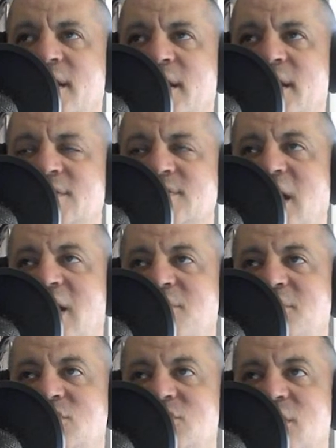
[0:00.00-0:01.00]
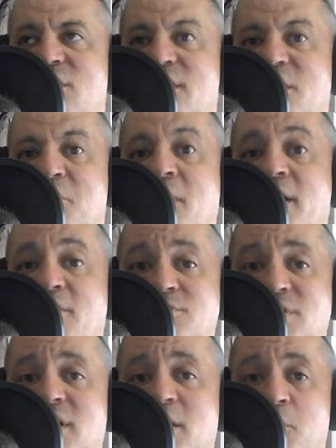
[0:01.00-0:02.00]
He is not even selling that
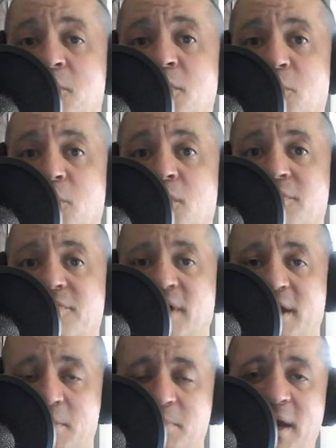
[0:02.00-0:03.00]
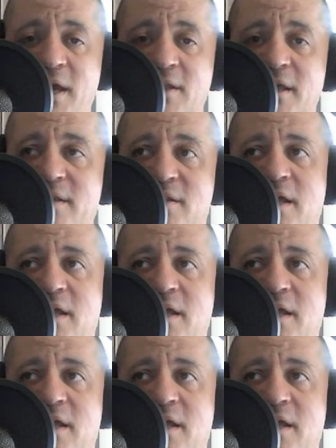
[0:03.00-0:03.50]
Rhino's in like real fucking pain. Like